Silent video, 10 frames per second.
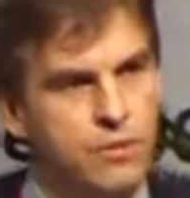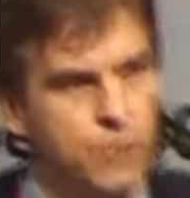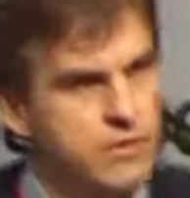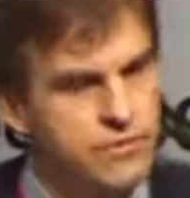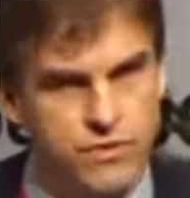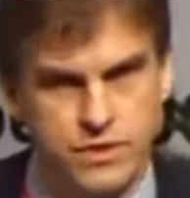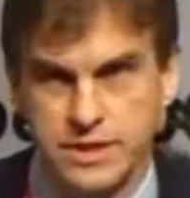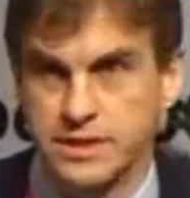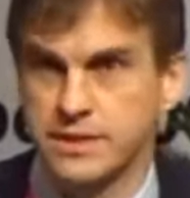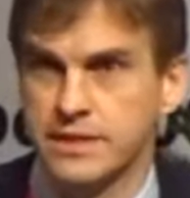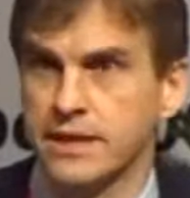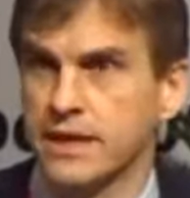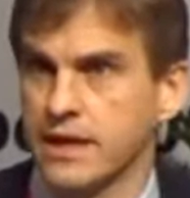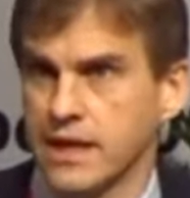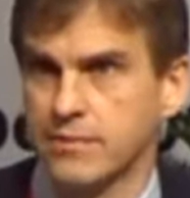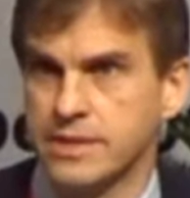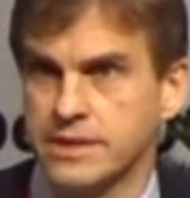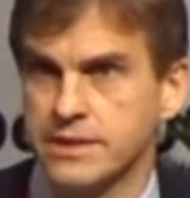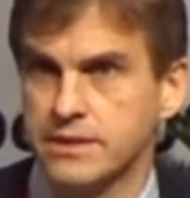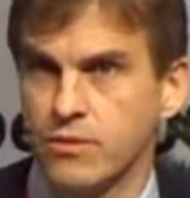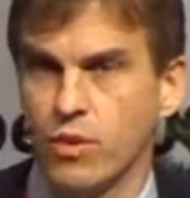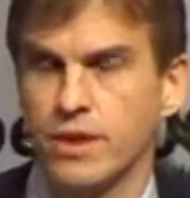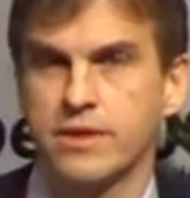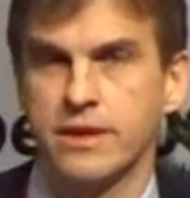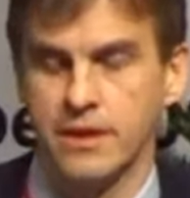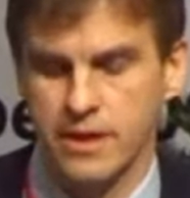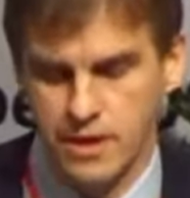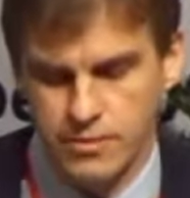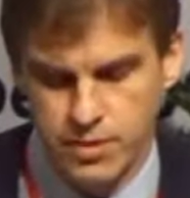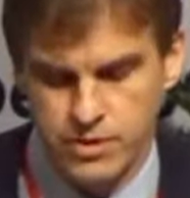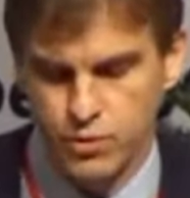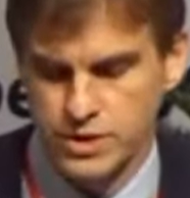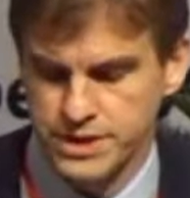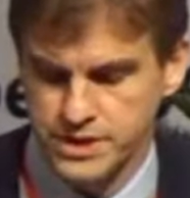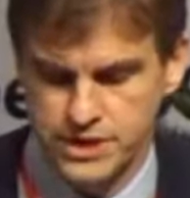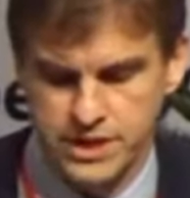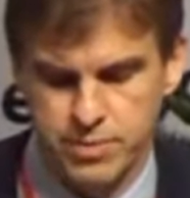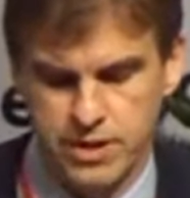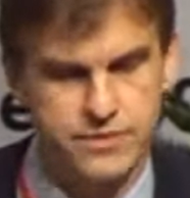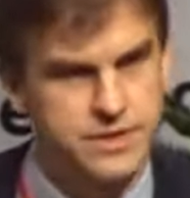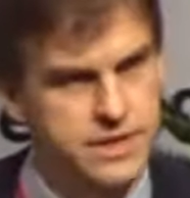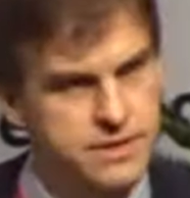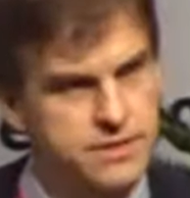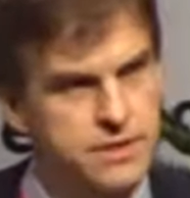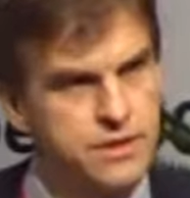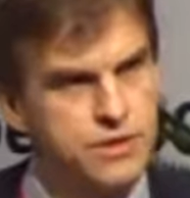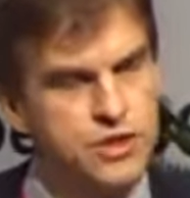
Well, of course, as I said, the climate is one thing, but wanting cheap offsets.